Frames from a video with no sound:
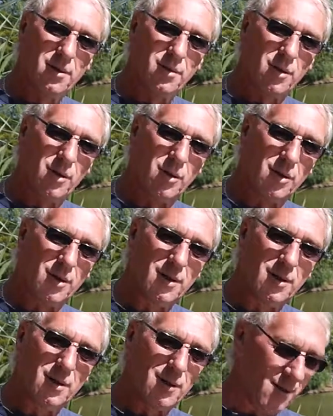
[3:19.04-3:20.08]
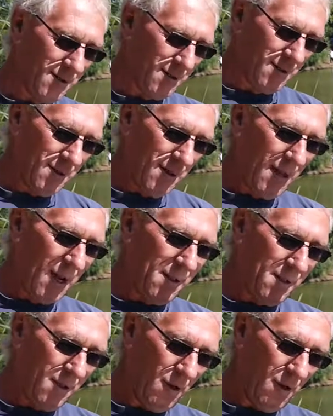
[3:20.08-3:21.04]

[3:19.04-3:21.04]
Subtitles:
to the hook. And